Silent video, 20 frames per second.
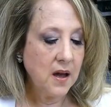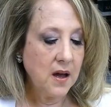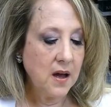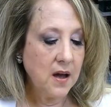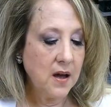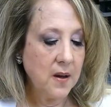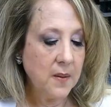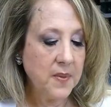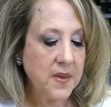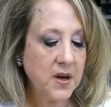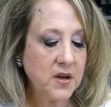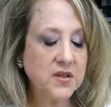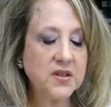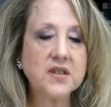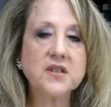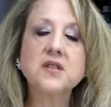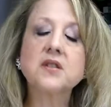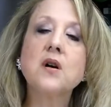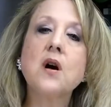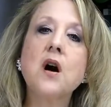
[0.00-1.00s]
there's a
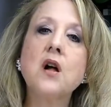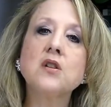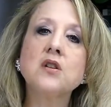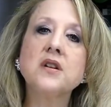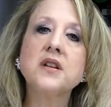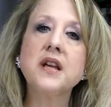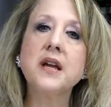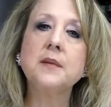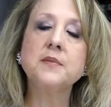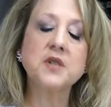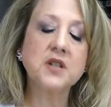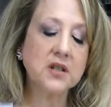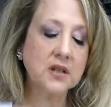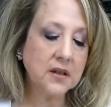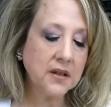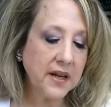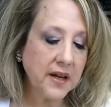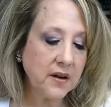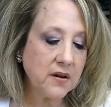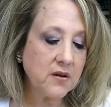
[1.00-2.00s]
scholar named
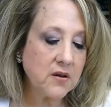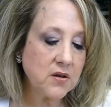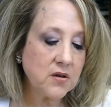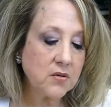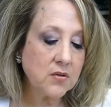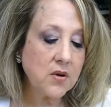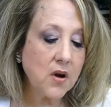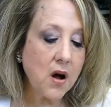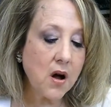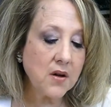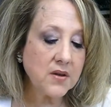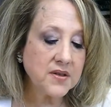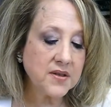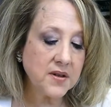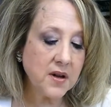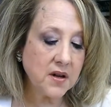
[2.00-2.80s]
Klieger who calls